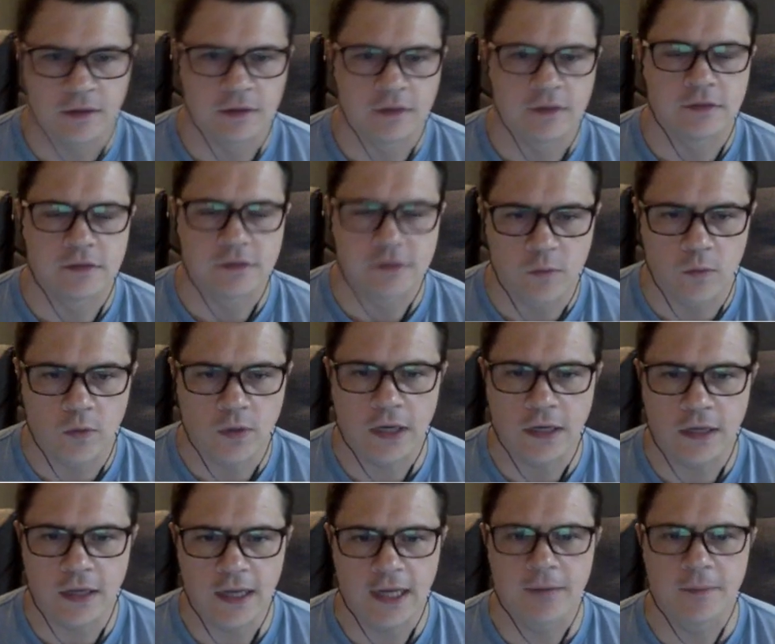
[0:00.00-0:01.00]
So what I
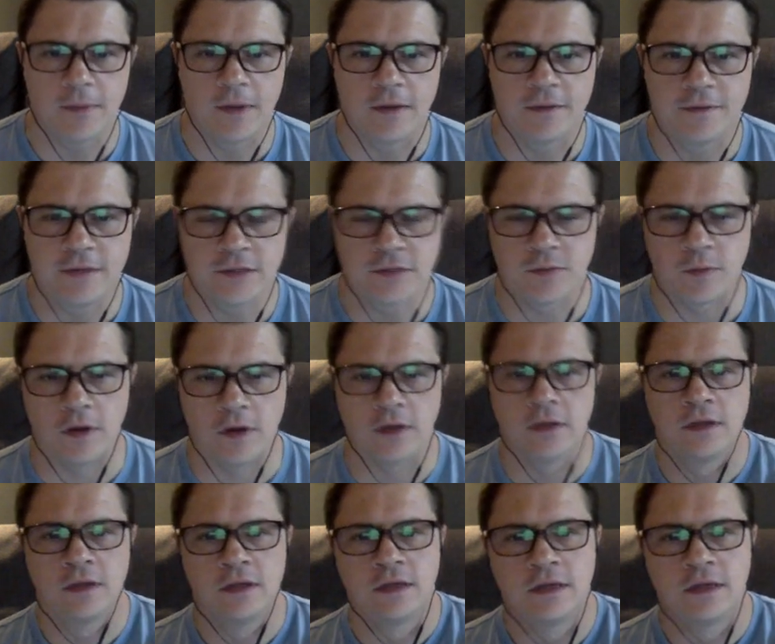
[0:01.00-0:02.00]
like about this one
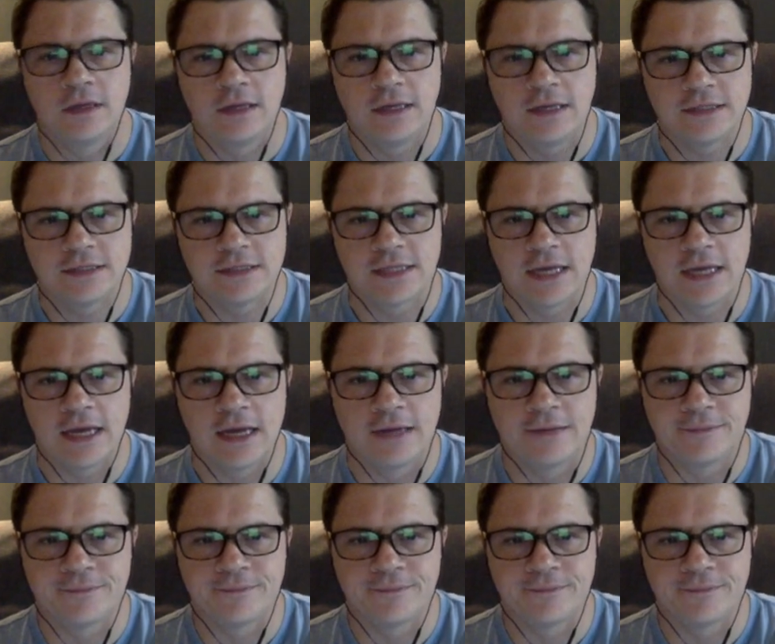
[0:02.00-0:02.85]
is that